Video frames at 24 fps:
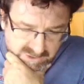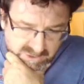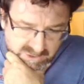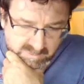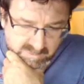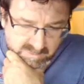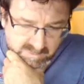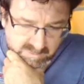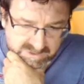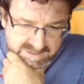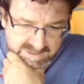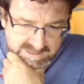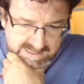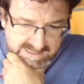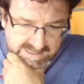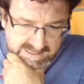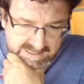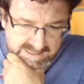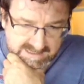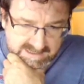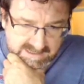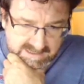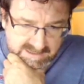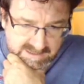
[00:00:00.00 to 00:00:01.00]
John wants
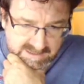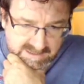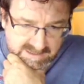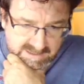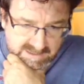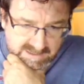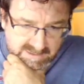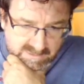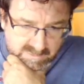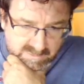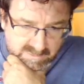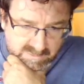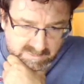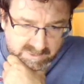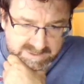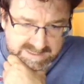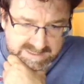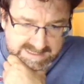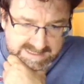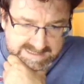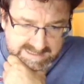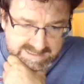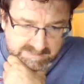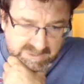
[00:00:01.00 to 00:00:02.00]

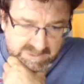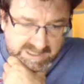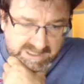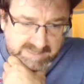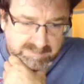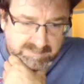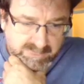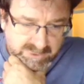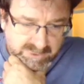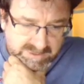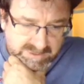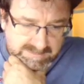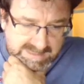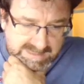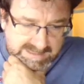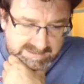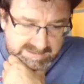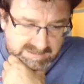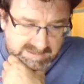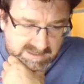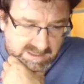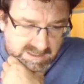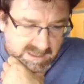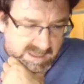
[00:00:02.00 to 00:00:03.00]
these in, we can put them
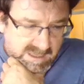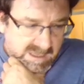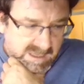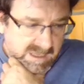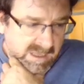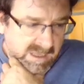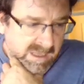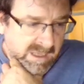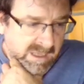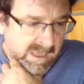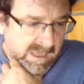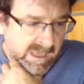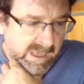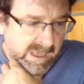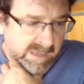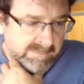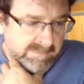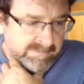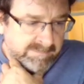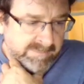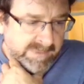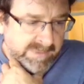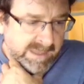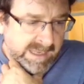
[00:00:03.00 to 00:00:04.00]
in,
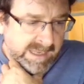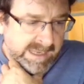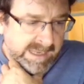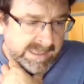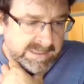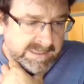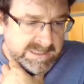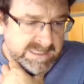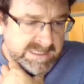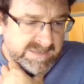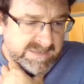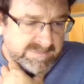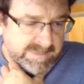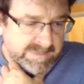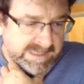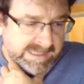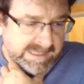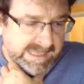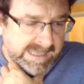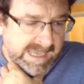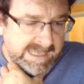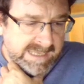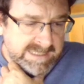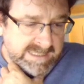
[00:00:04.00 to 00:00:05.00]
and it'll just have to be
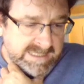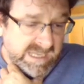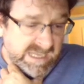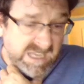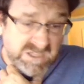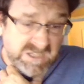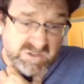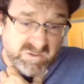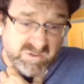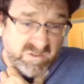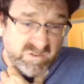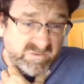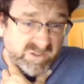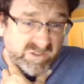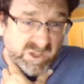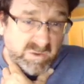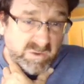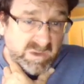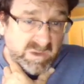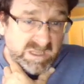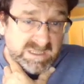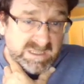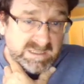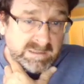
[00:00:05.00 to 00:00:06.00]
the case he has to
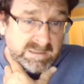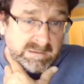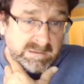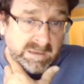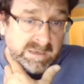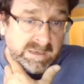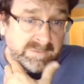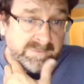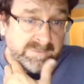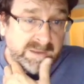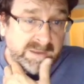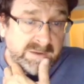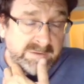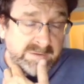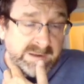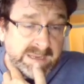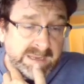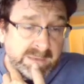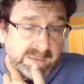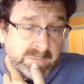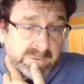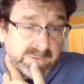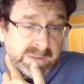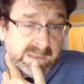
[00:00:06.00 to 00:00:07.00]
review it, and if there are
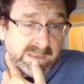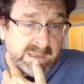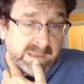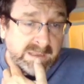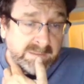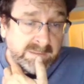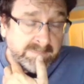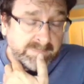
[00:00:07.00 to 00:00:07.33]
any with